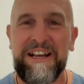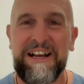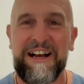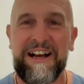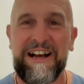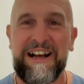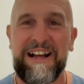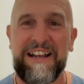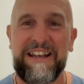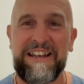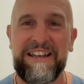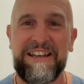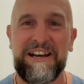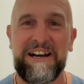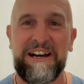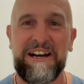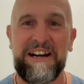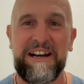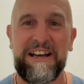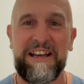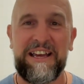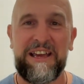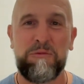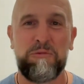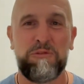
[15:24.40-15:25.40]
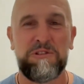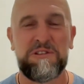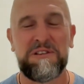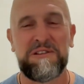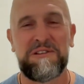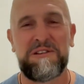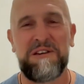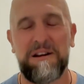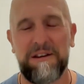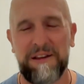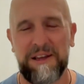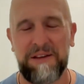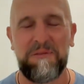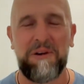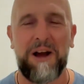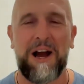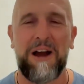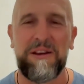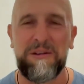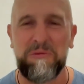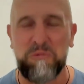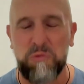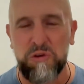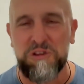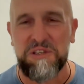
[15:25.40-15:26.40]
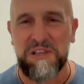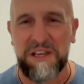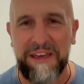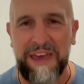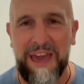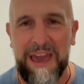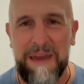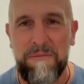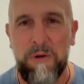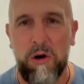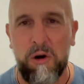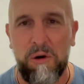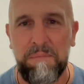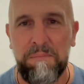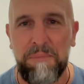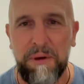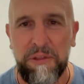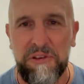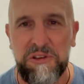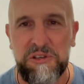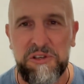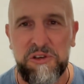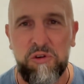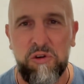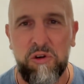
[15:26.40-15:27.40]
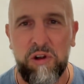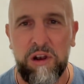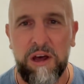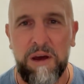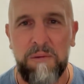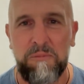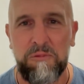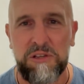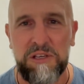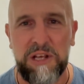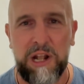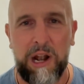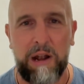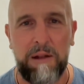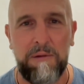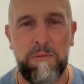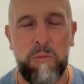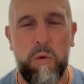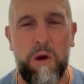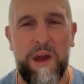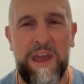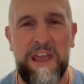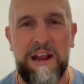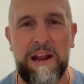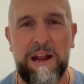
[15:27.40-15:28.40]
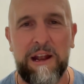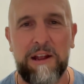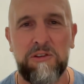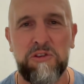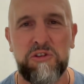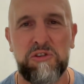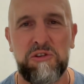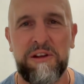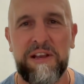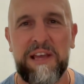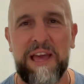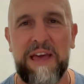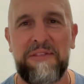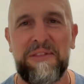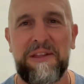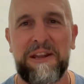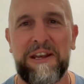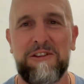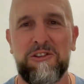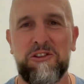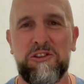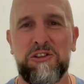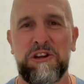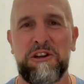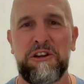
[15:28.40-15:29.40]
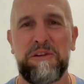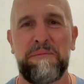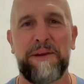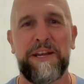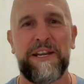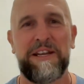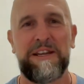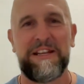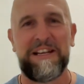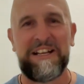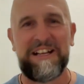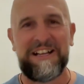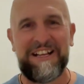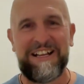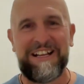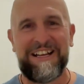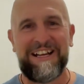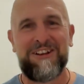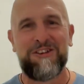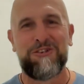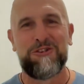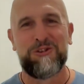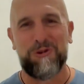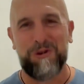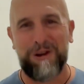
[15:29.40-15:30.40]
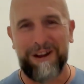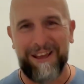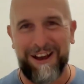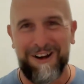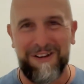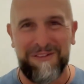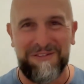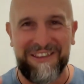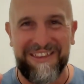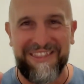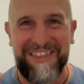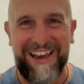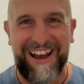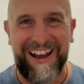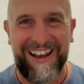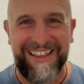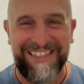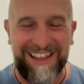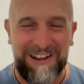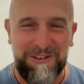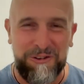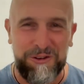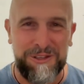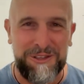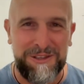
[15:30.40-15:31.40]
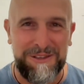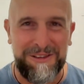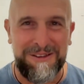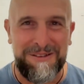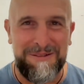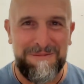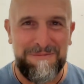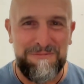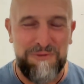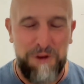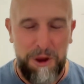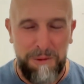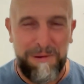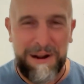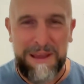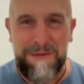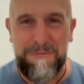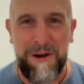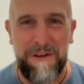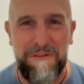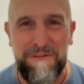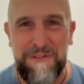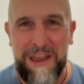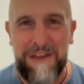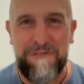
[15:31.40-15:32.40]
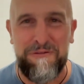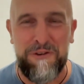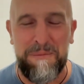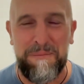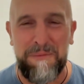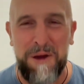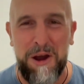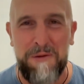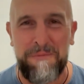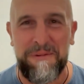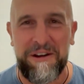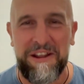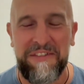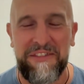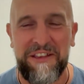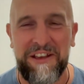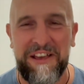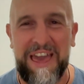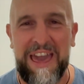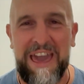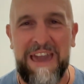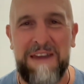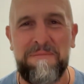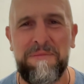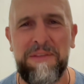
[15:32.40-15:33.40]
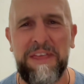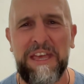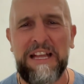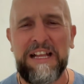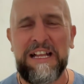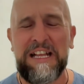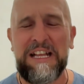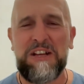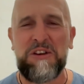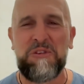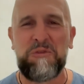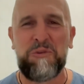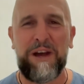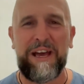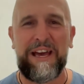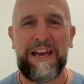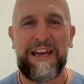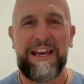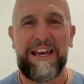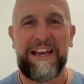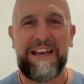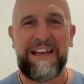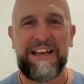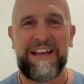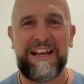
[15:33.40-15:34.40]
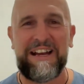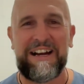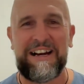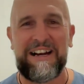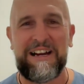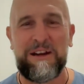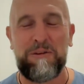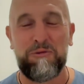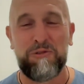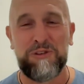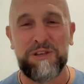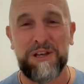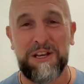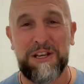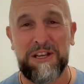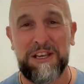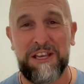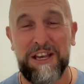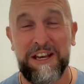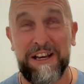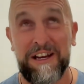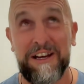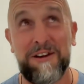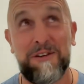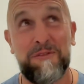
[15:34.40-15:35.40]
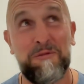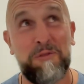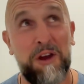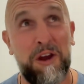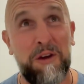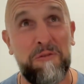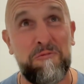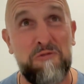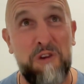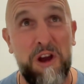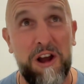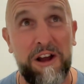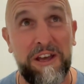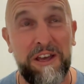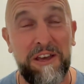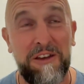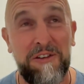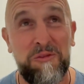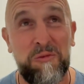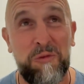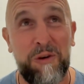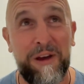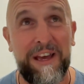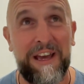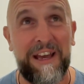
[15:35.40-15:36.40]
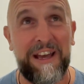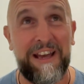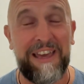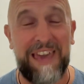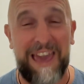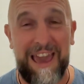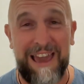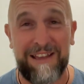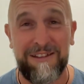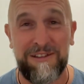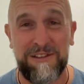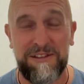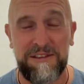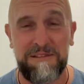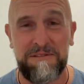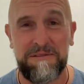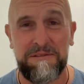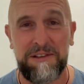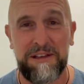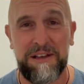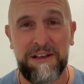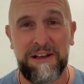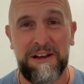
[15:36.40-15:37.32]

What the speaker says: And it wasn't game on, but the scoreline was way closer again than it should have been. Shortly after that, there was probably my favourite moment in the game, where it was a ruck where Cairns